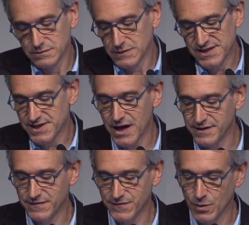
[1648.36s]
aside
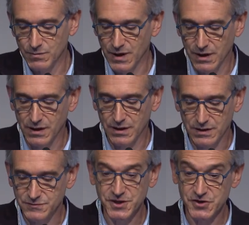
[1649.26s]
from
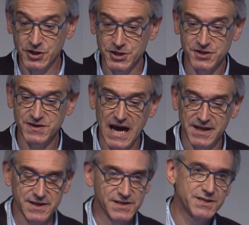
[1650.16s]
research
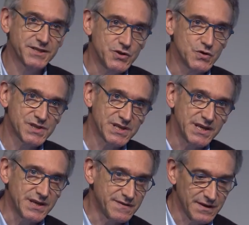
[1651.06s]
studies, use
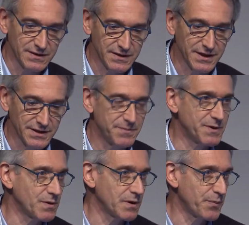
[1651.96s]
it in the
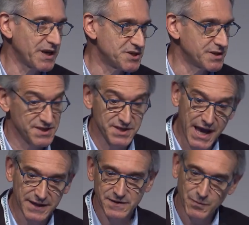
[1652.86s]
individual patients
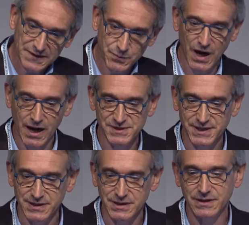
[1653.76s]
yet, but perhaps
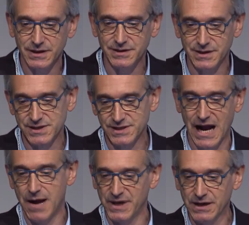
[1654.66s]
it is
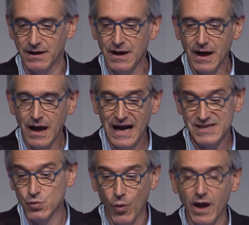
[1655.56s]
coming.
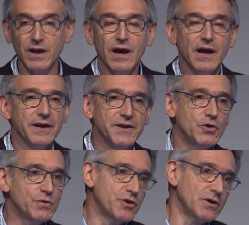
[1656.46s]
As well,
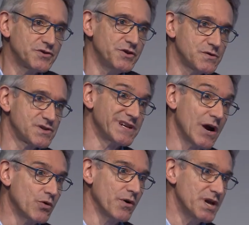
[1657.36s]
you don't use
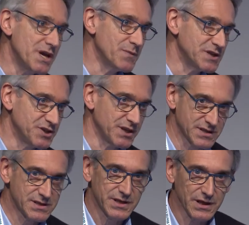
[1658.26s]
neuroimaging
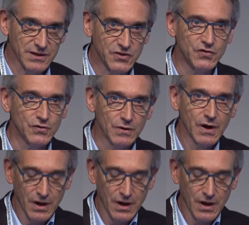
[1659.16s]
still to